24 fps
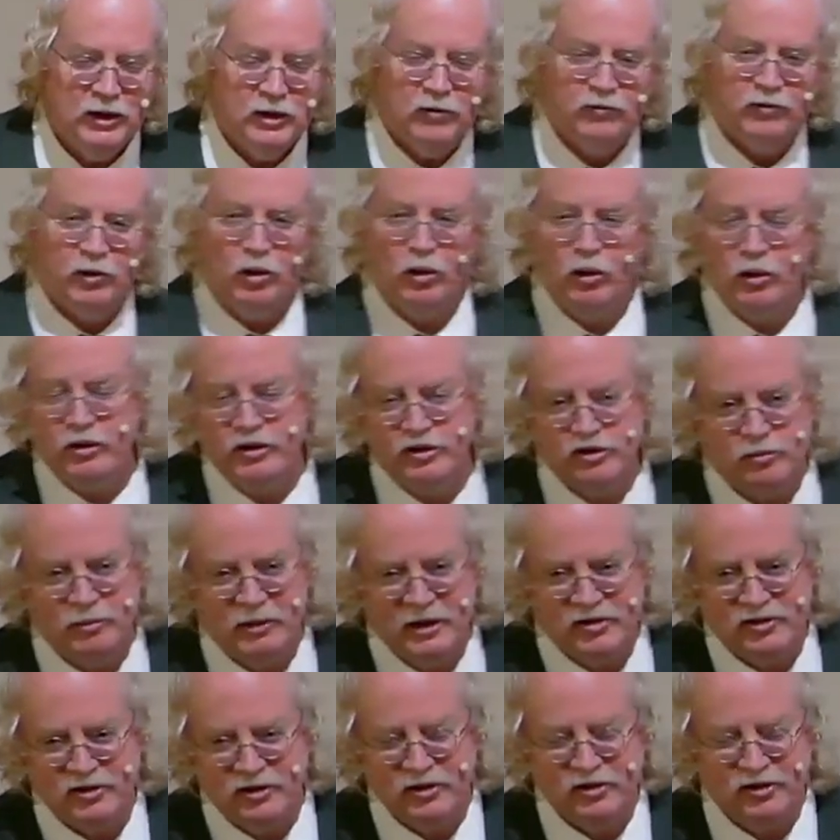if you heard his
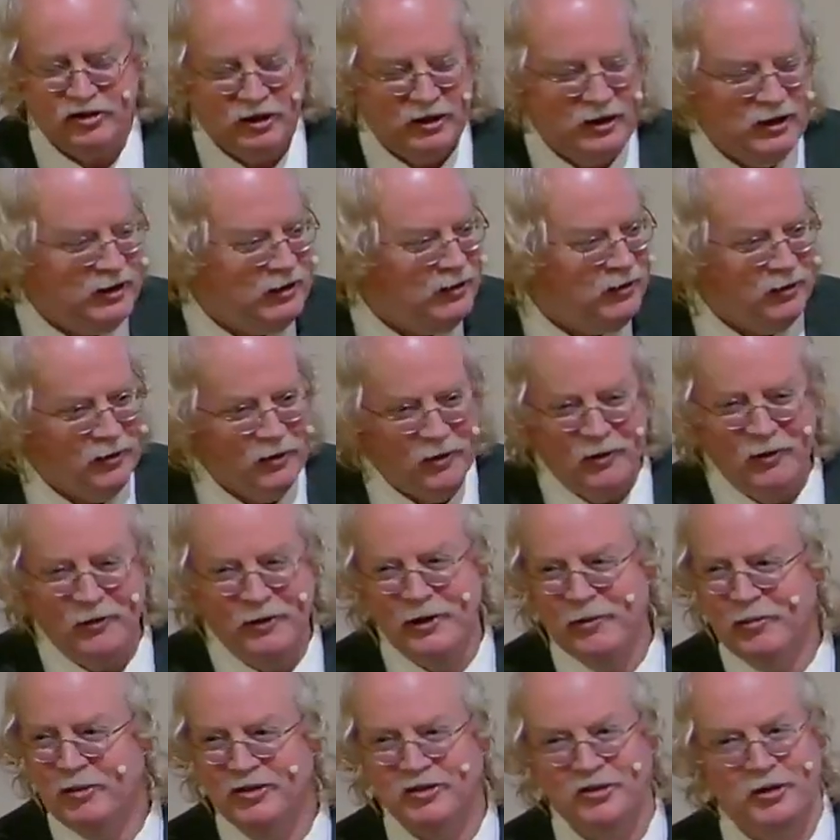message, oh, it
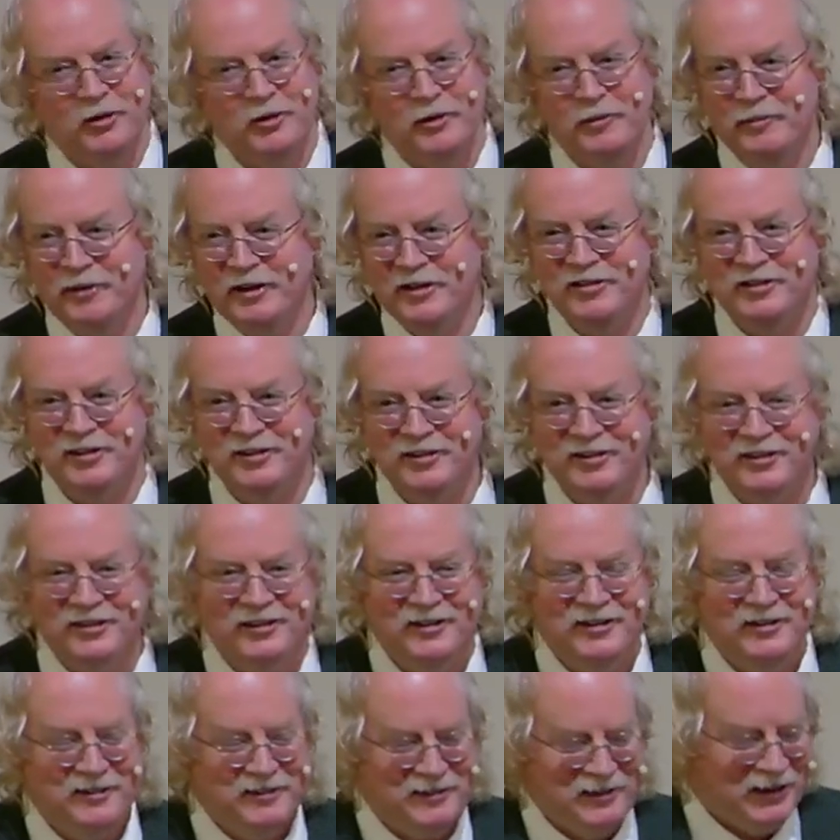was a good message.
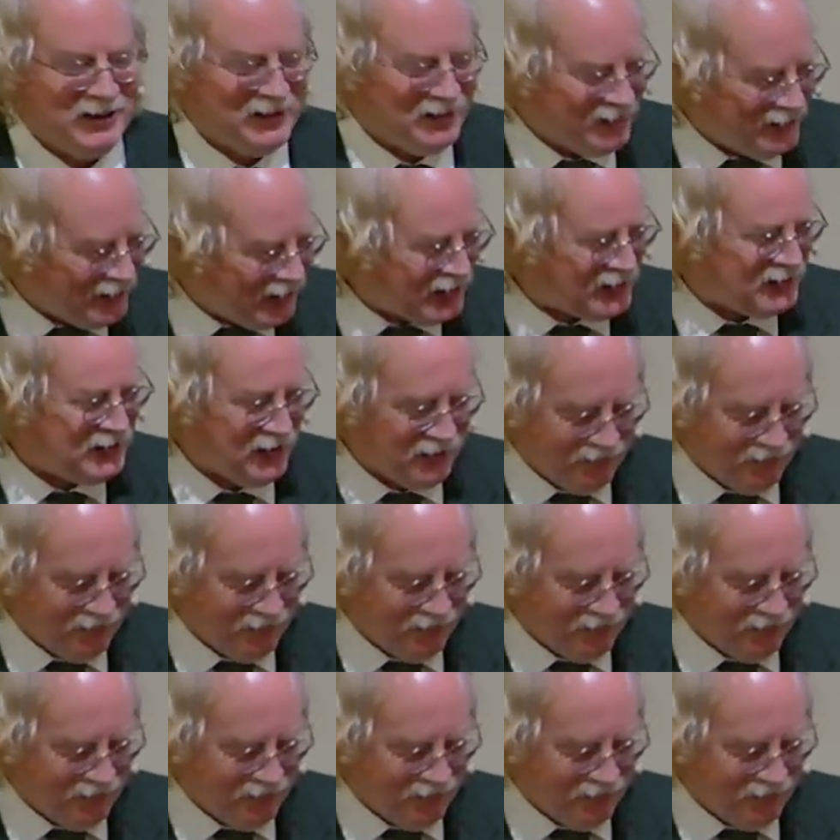I like that